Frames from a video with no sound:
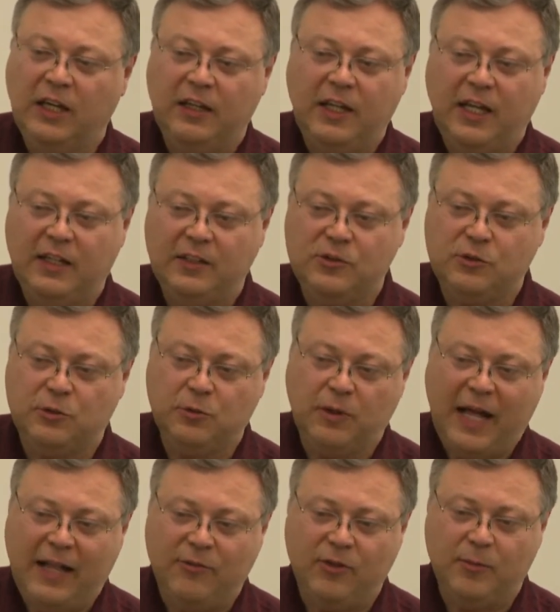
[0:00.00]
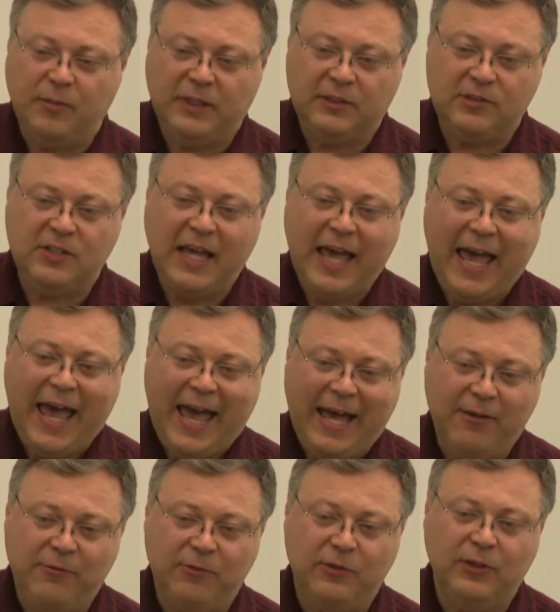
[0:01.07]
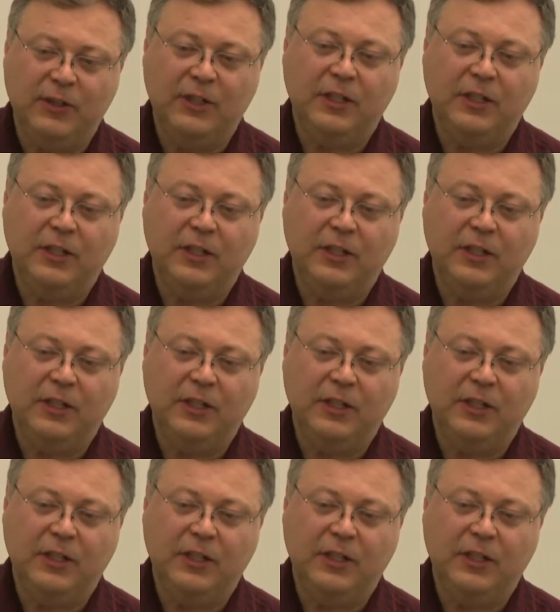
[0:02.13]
that these two alphabets have